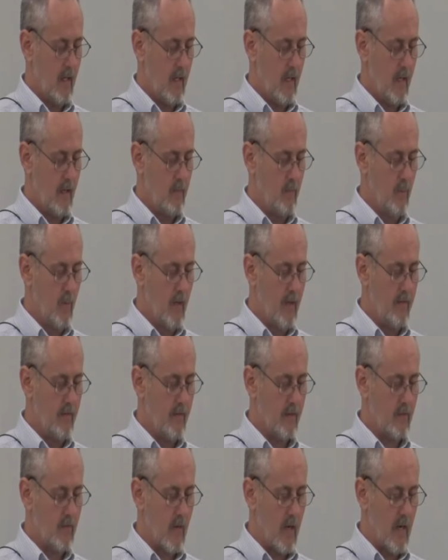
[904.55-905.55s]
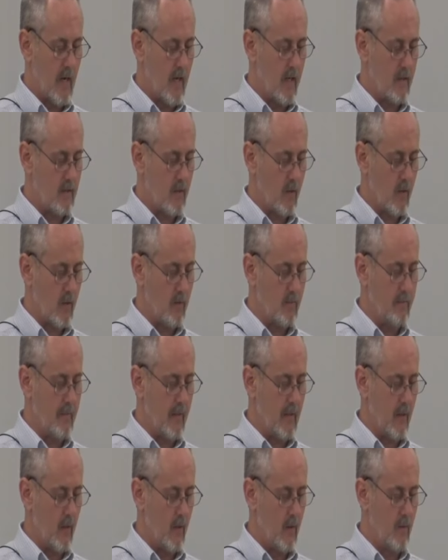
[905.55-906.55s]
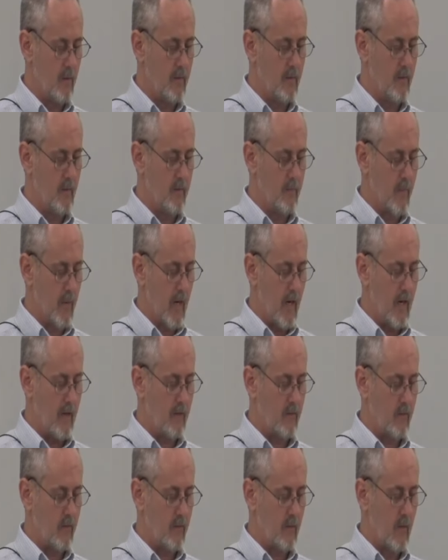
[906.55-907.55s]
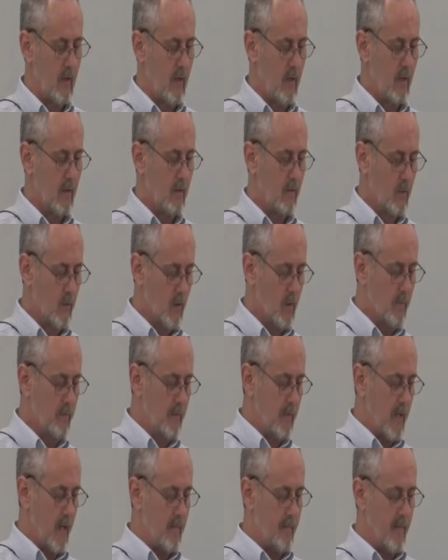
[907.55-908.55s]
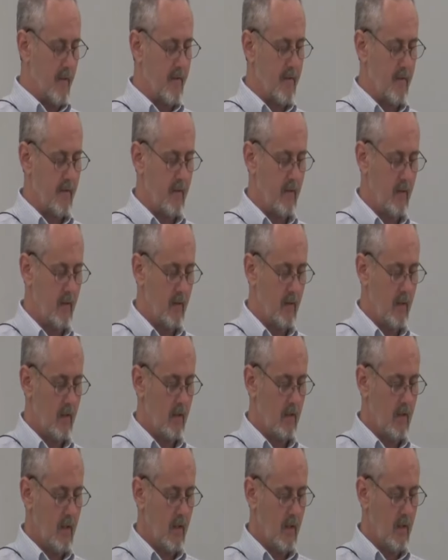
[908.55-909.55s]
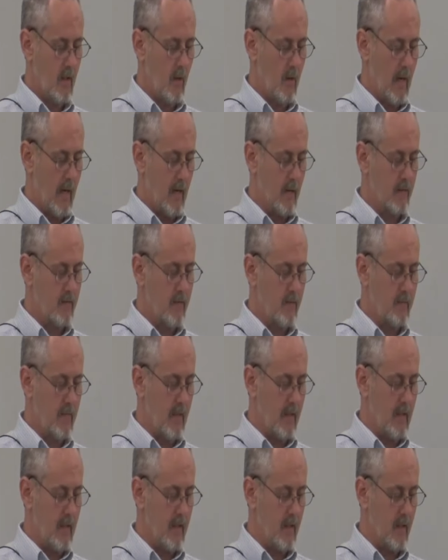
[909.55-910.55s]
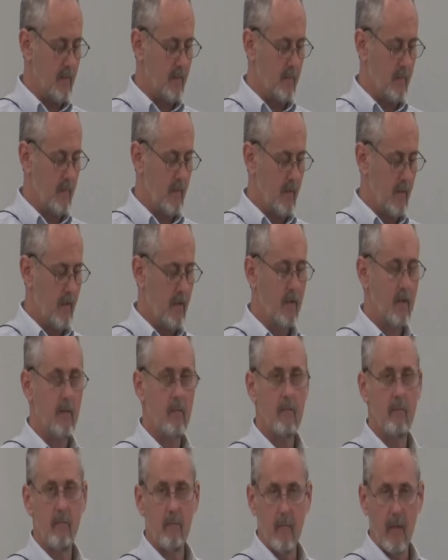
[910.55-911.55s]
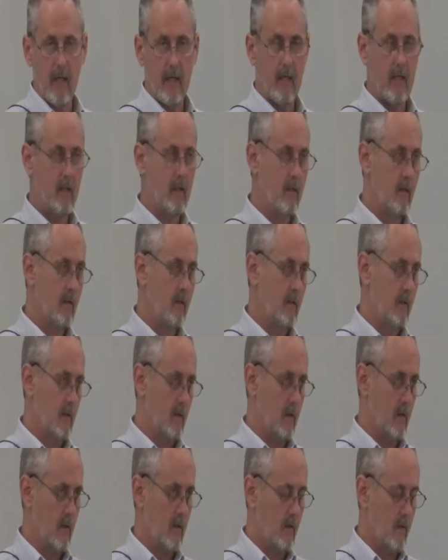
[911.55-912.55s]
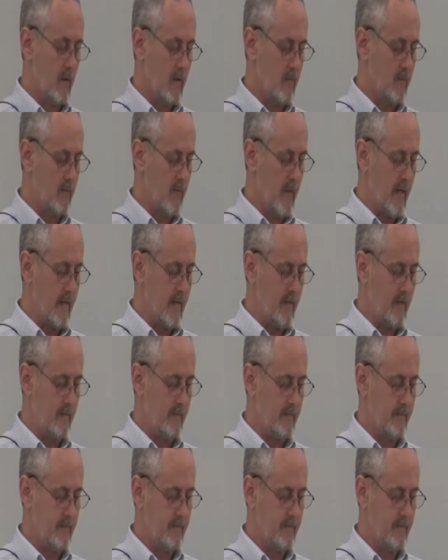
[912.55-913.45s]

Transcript: And when the cry is heard, Behold, the bridegroom cometh, ye go out to meet him. Many are unready.